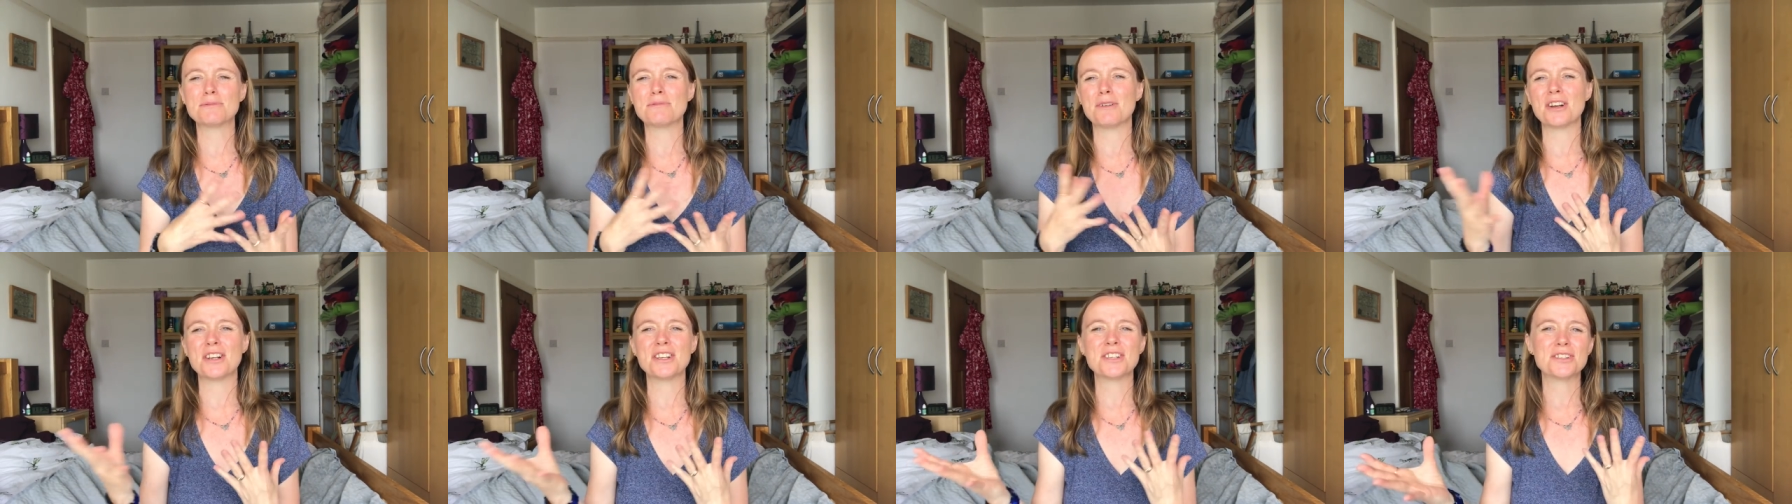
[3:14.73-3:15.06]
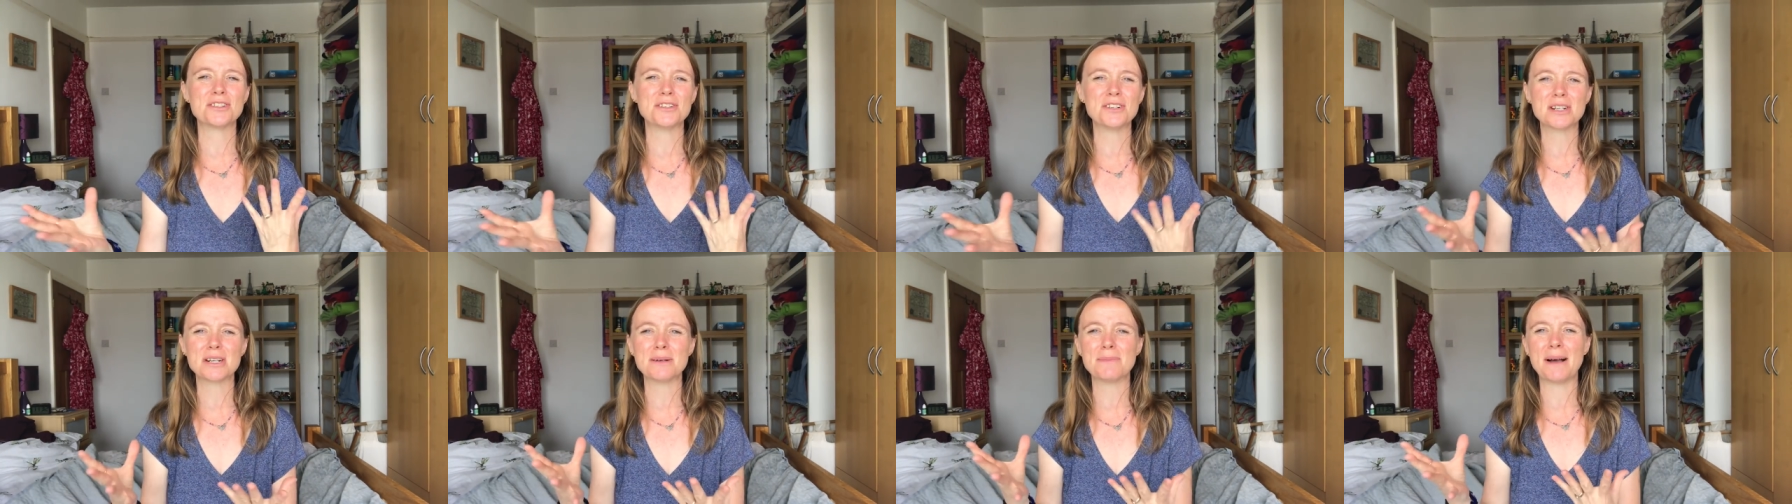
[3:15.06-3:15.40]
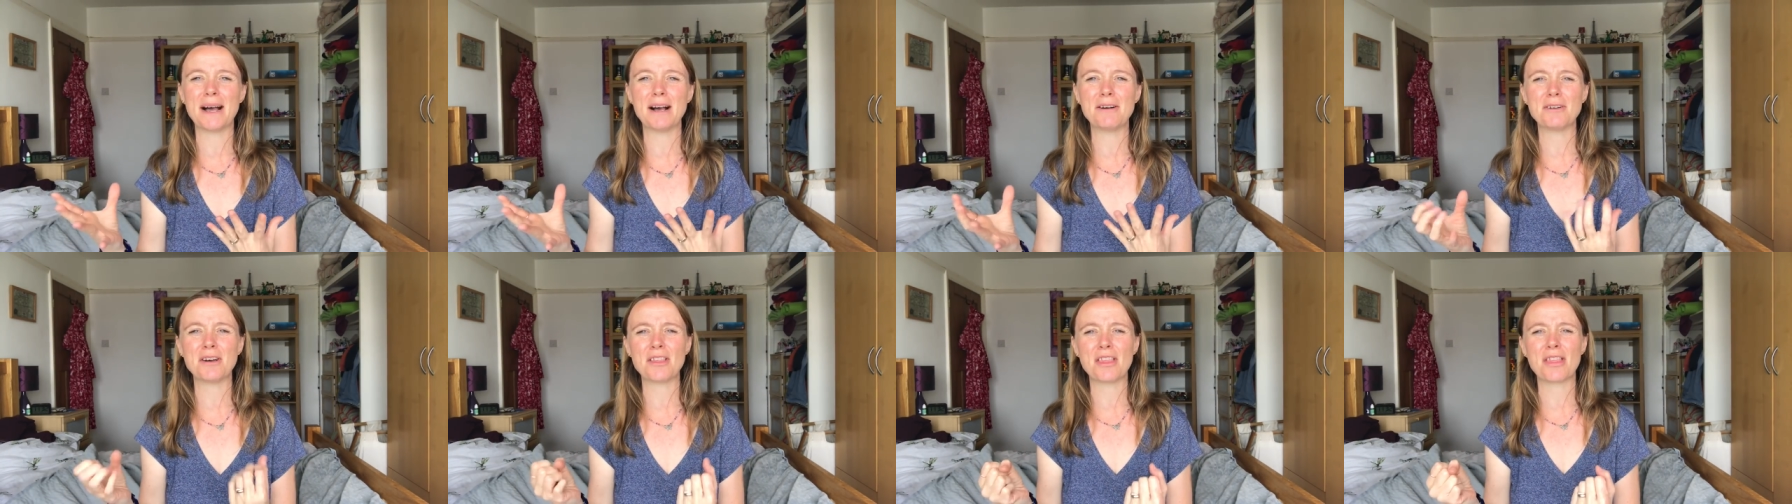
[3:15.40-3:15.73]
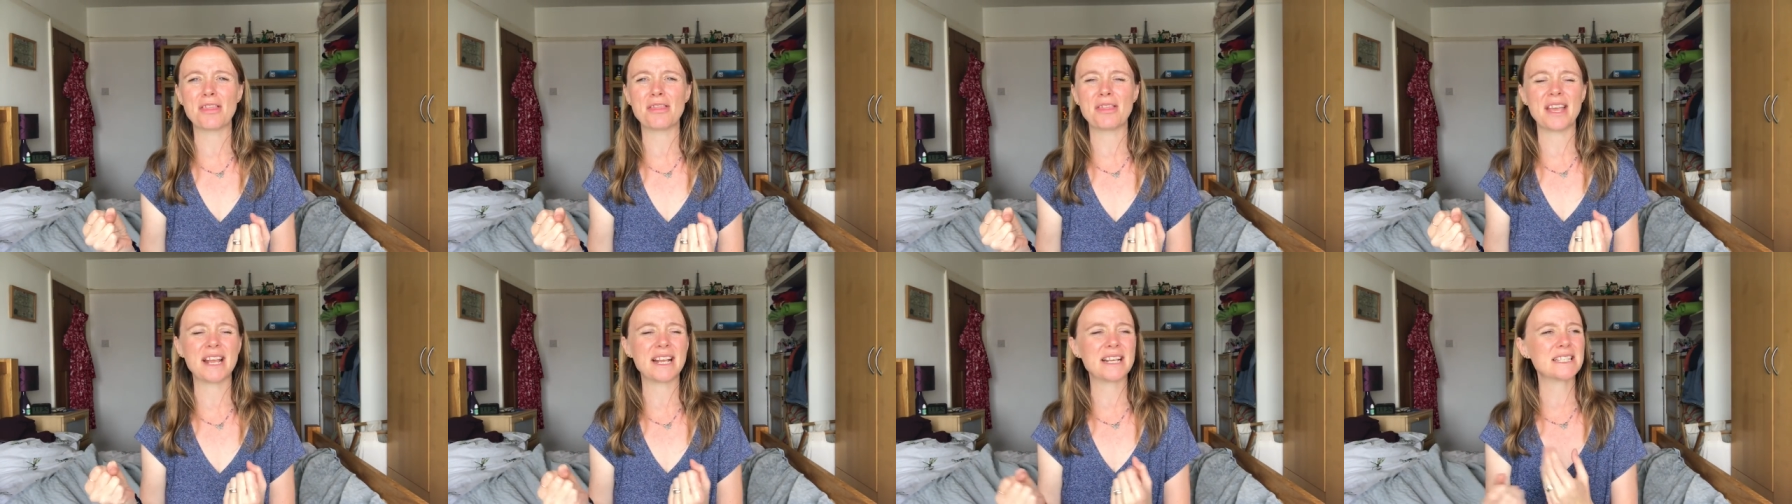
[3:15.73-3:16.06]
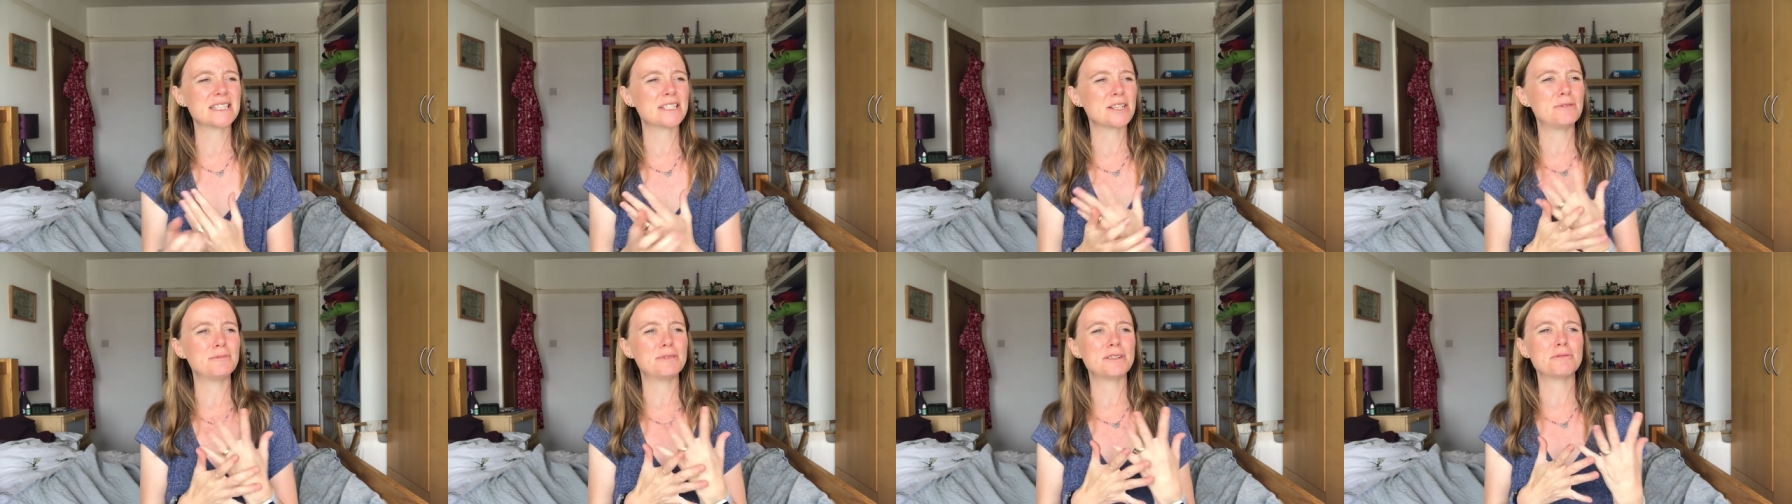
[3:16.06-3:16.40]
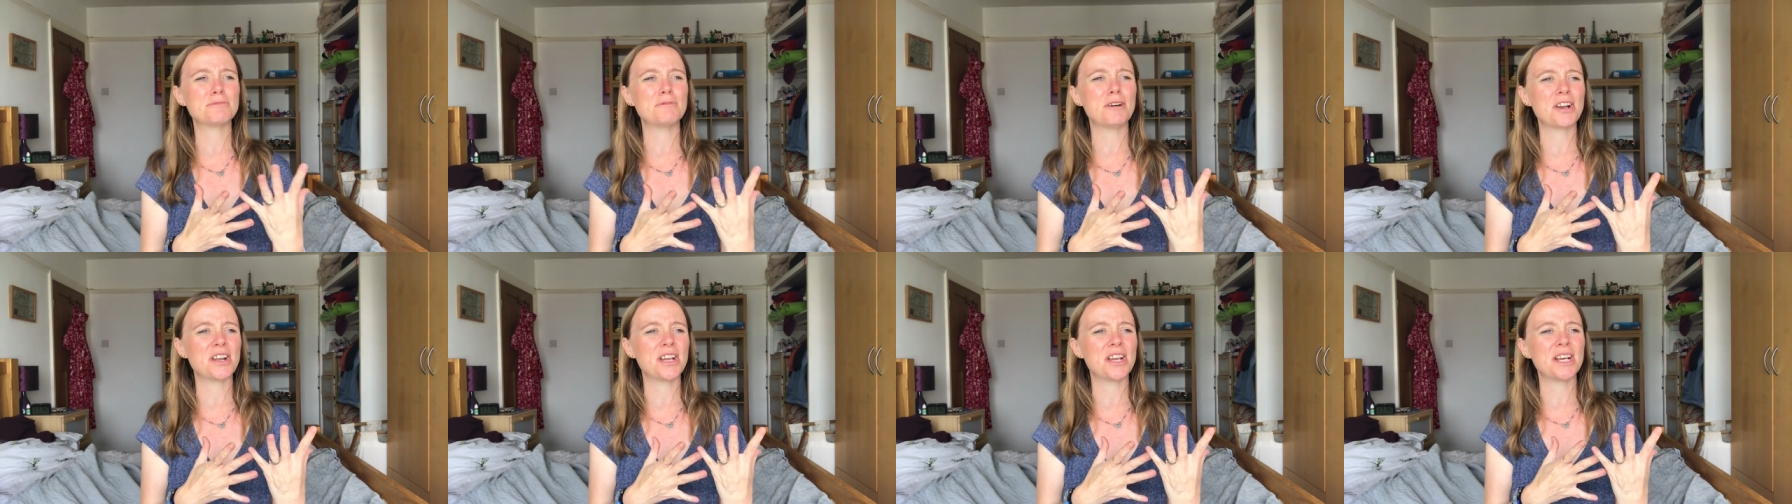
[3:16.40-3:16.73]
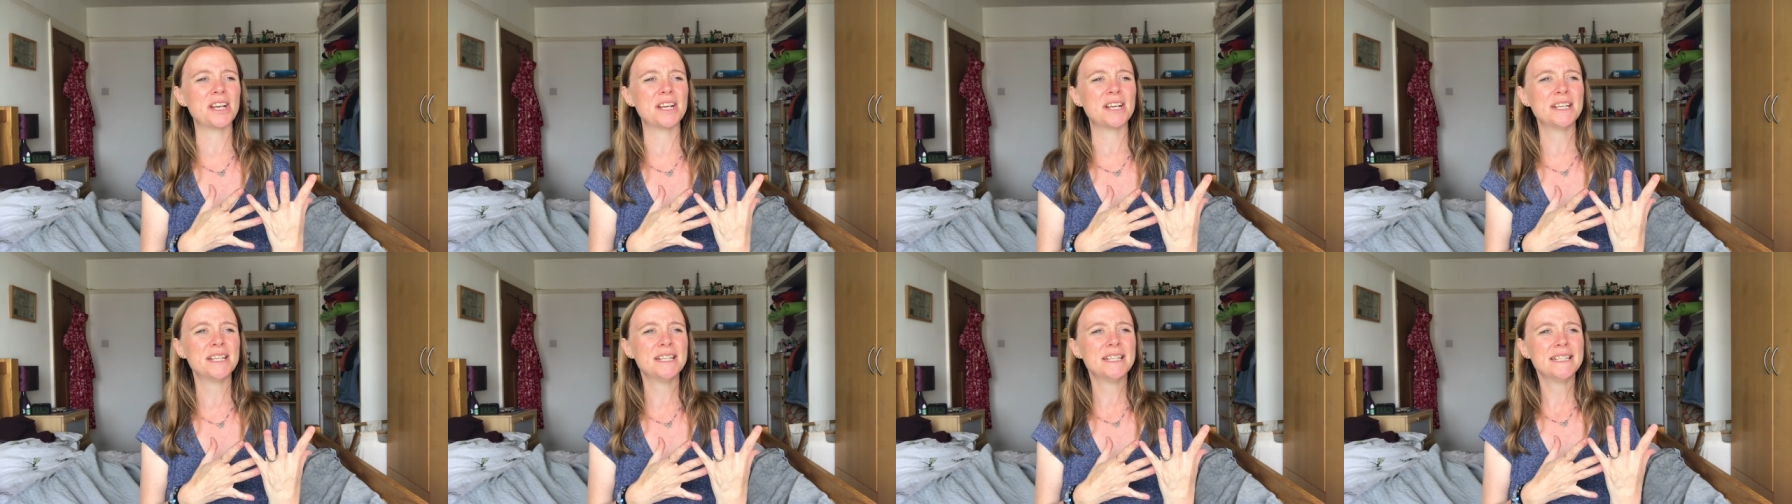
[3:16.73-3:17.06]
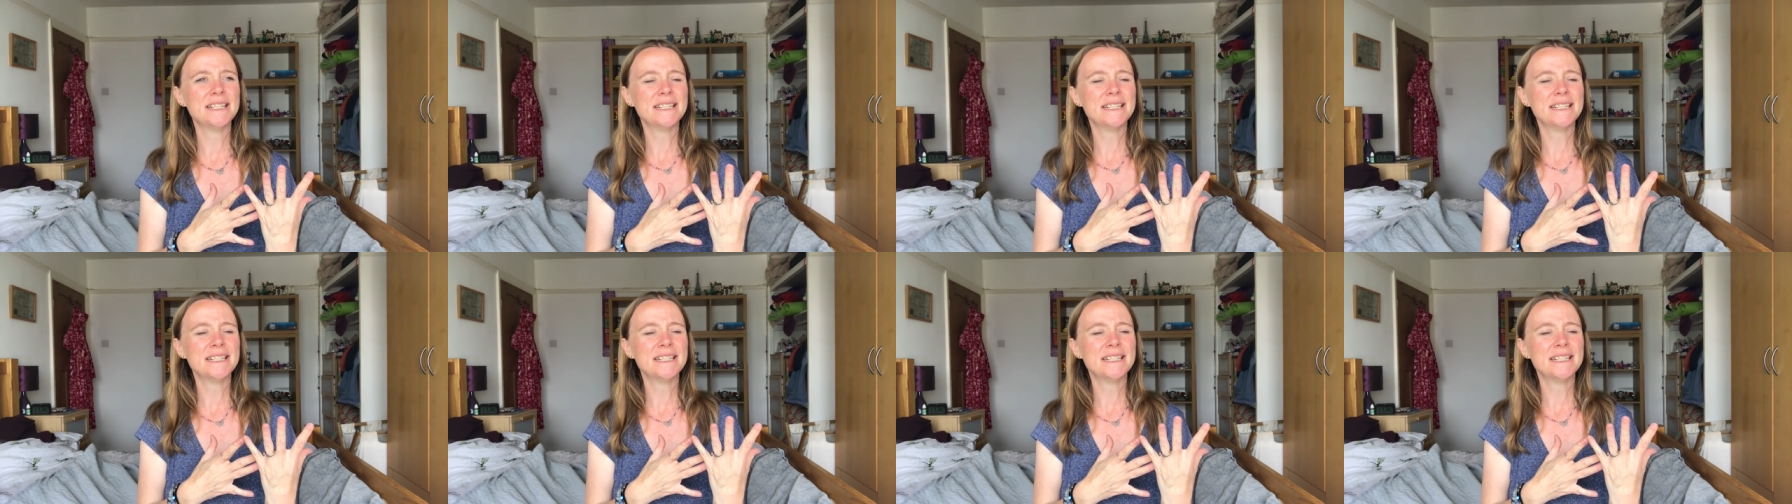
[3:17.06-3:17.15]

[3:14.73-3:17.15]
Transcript: want to talk about other things or would want to